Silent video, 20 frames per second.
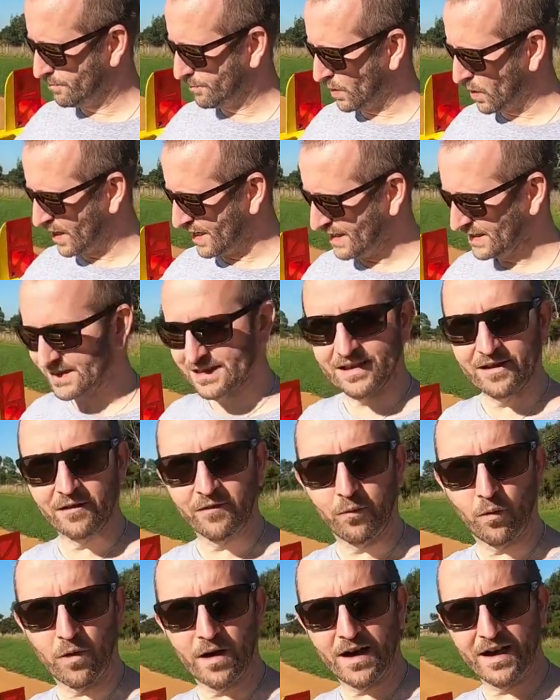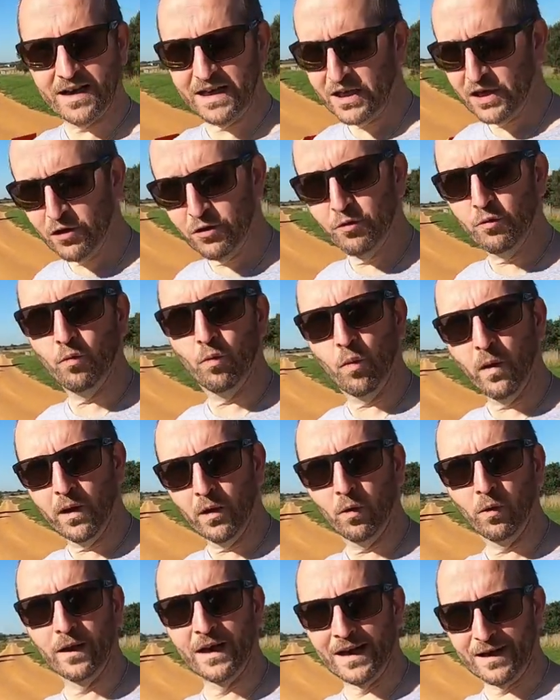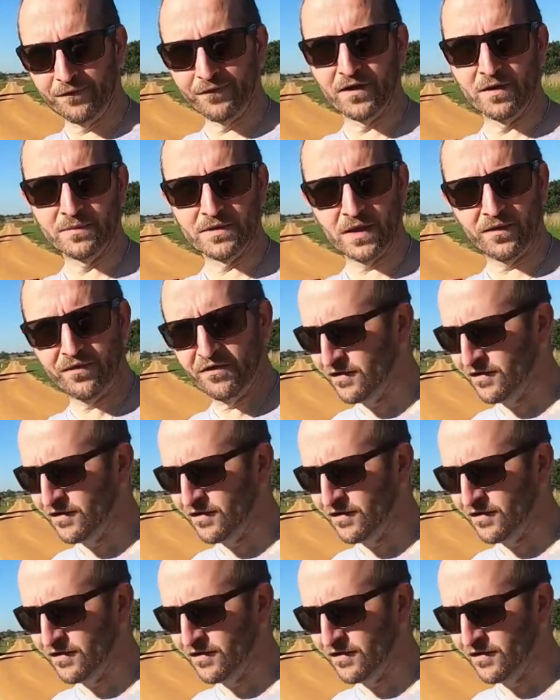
Buy yourself one. You will love them. So